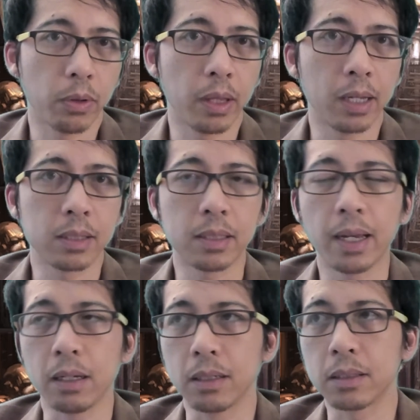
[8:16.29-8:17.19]
They
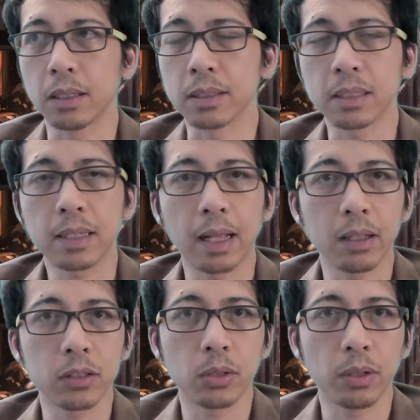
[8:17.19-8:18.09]
say it's a
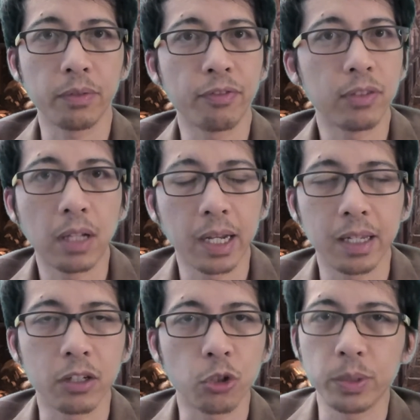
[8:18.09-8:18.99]
skeletal
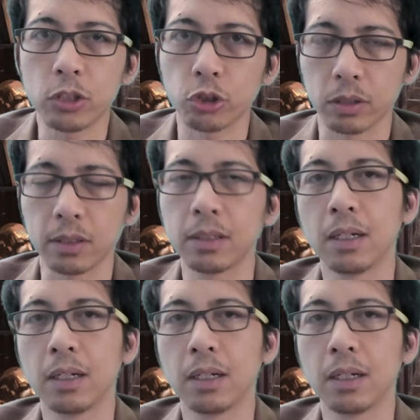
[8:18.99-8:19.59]
flying creature